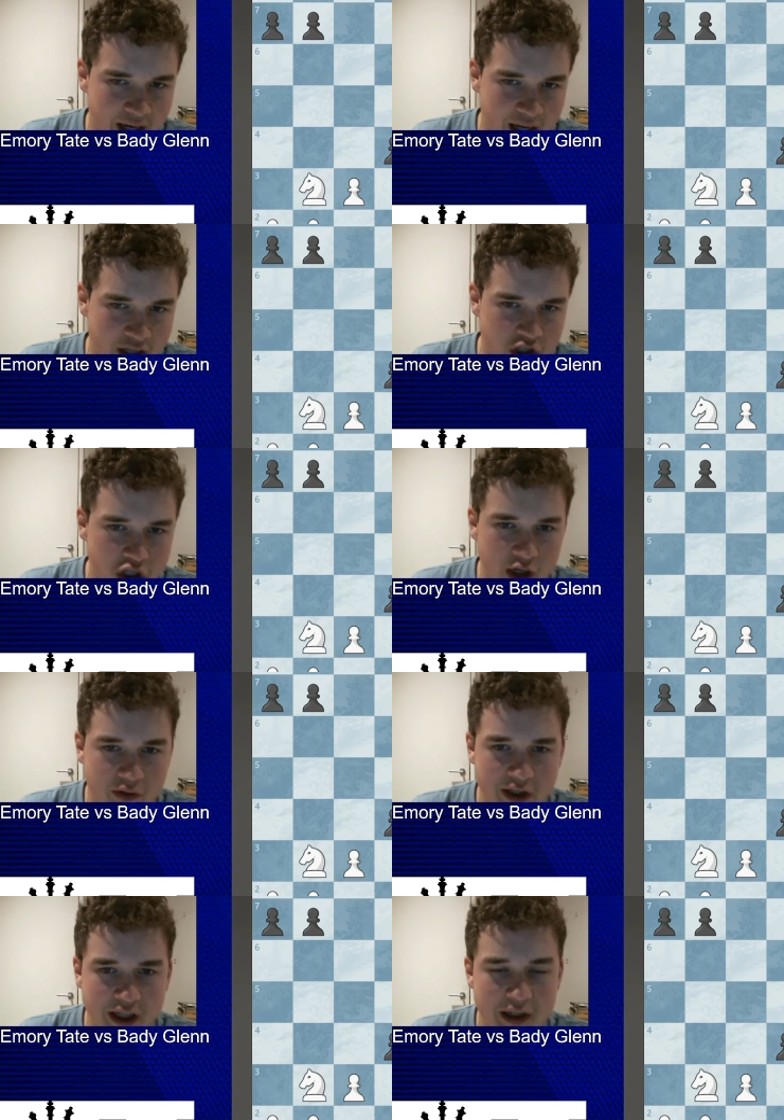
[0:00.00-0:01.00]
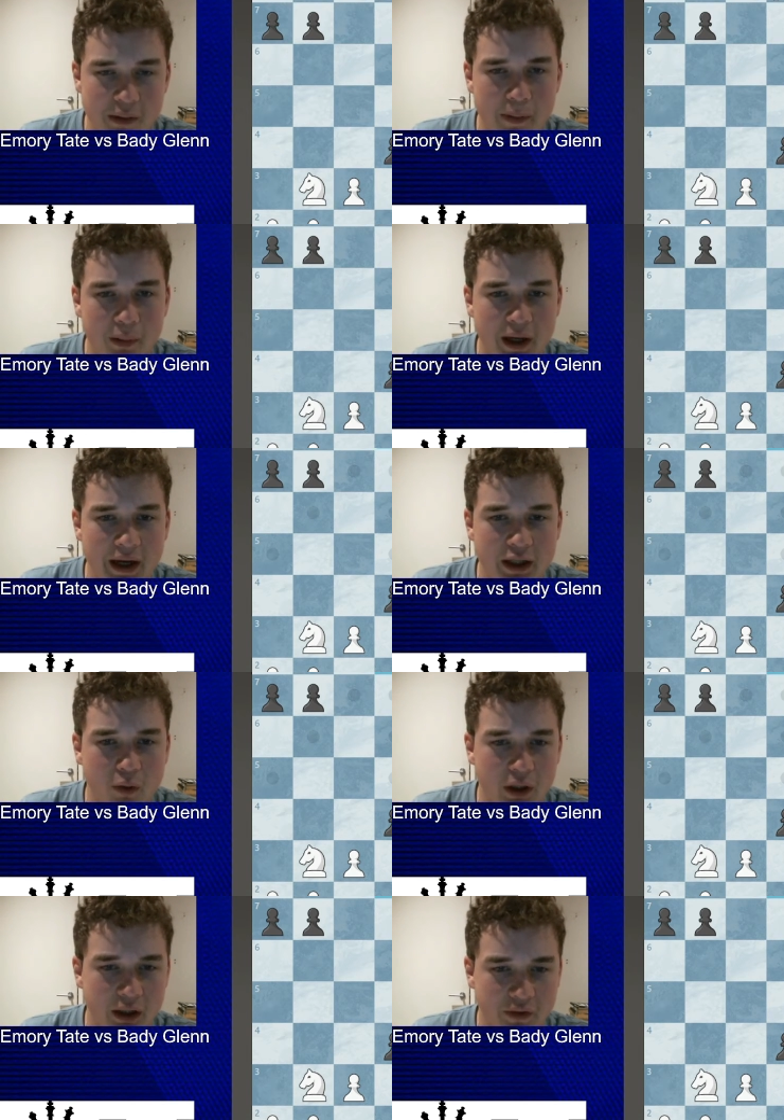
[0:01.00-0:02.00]
and gf6 can be played,
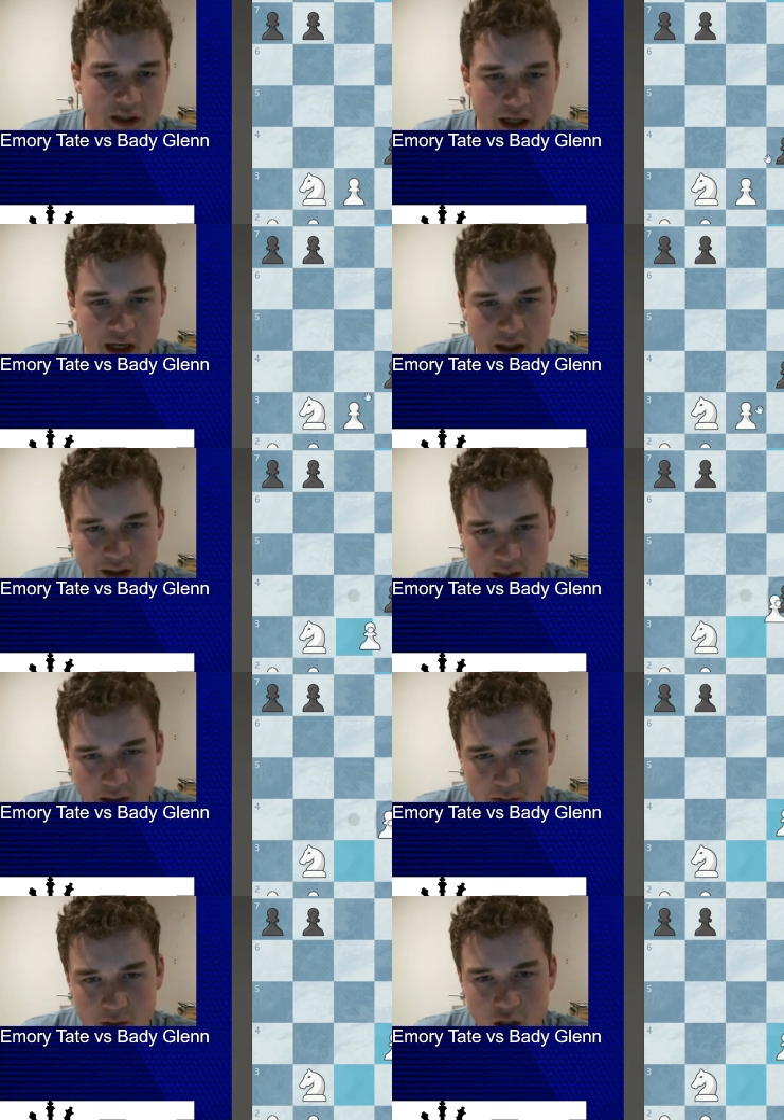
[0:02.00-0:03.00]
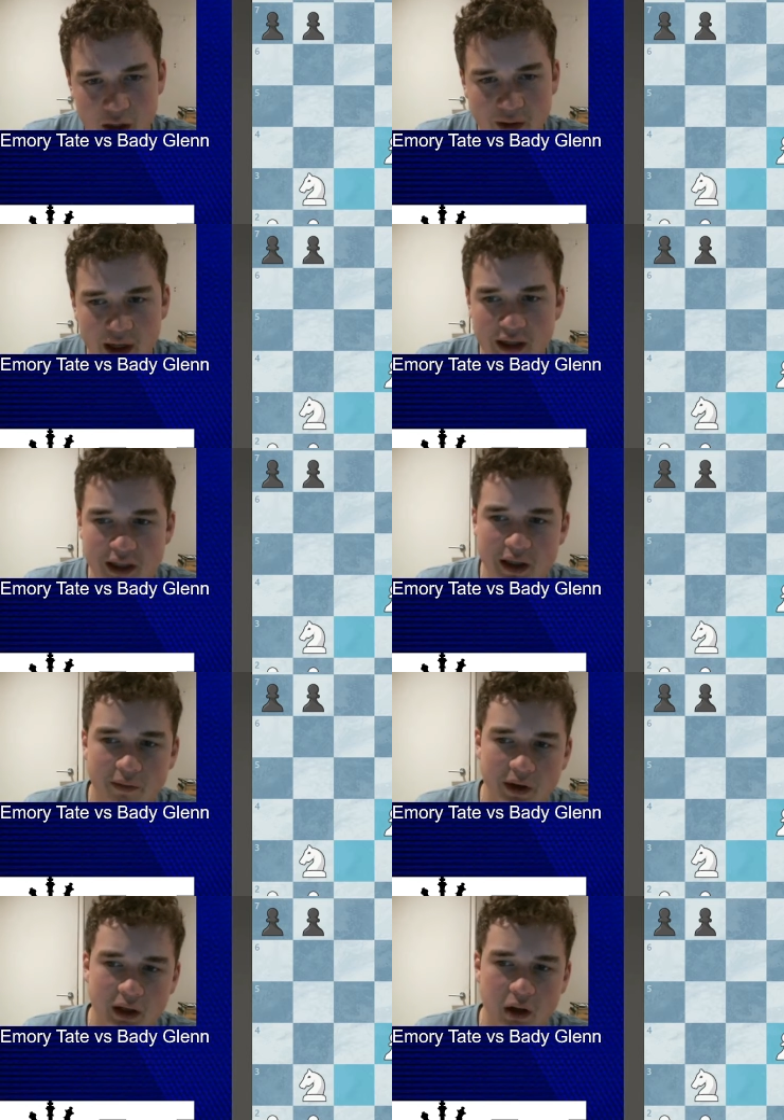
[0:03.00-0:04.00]
queen f6, and we kind of get into
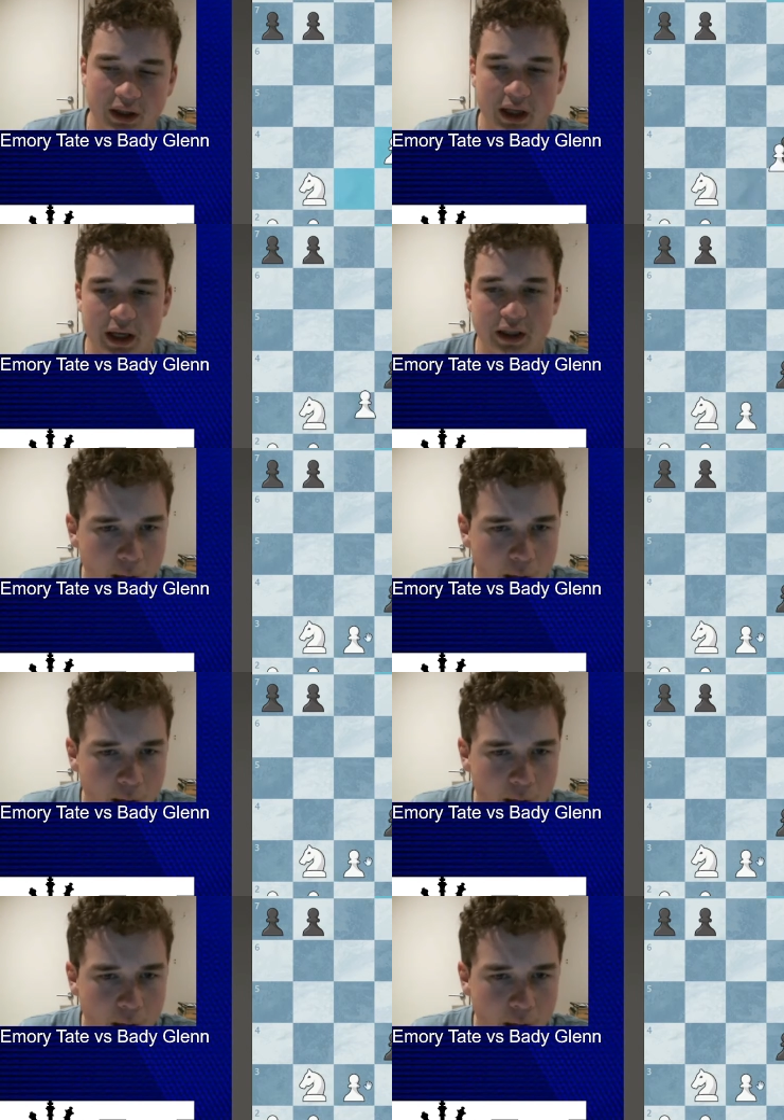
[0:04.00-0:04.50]
something like this.